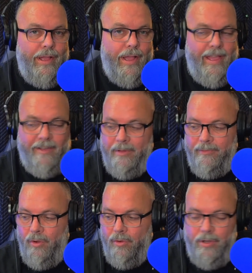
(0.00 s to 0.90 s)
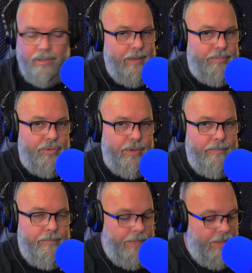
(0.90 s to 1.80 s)
I have my phone hooked up to it,
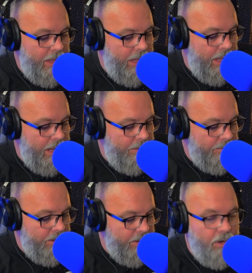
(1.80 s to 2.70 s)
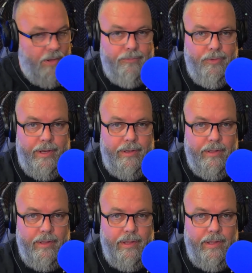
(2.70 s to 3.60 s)
and I'm going to call a friend,
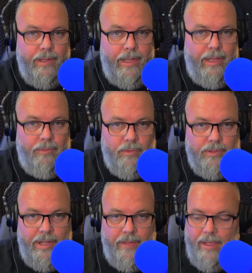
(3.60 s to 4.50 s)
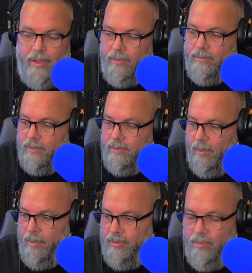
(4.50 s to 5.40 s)
and we'll see how that goes. So I'm
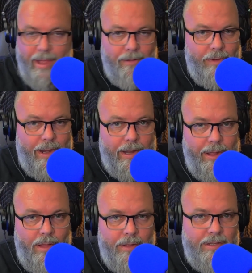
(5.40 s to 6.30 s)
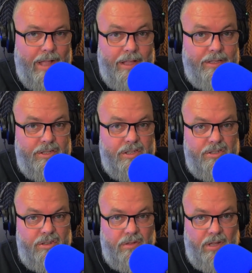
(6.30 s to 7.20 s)
going to do that right now. I'll actually just
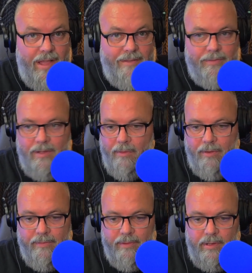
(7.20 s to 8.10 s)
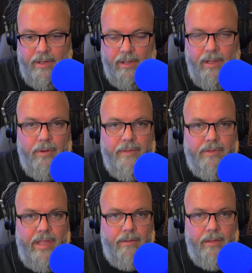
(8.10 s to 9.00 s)
do it live. I won't even
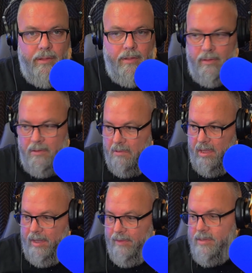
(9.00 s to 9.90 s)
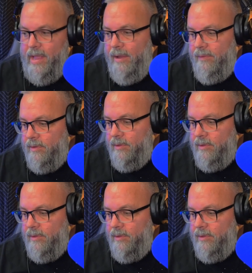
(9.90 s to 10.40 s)
take any of this out of it.